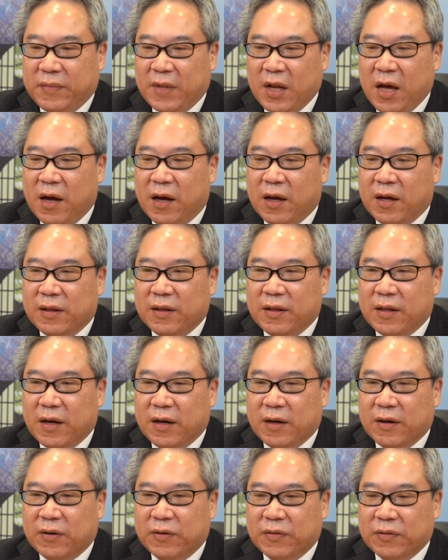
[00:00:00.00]

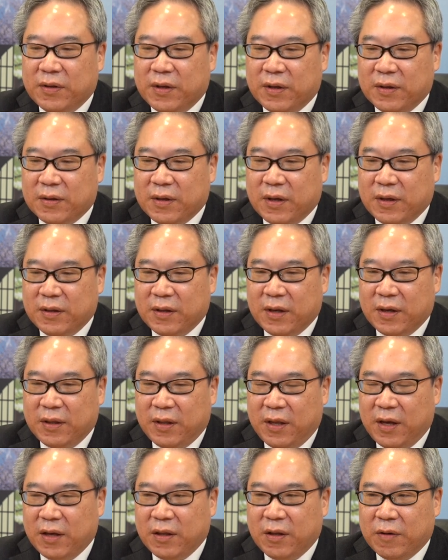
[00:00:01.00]
and then
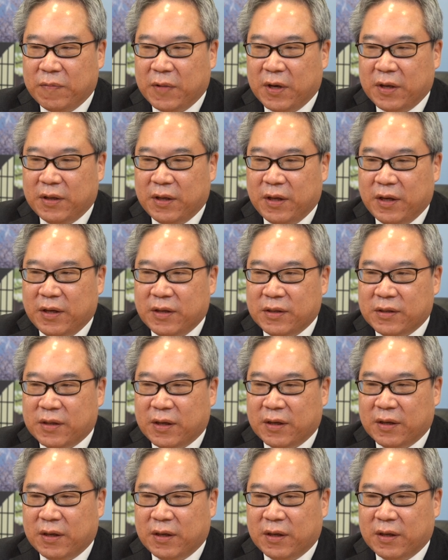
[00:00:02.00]
the other one is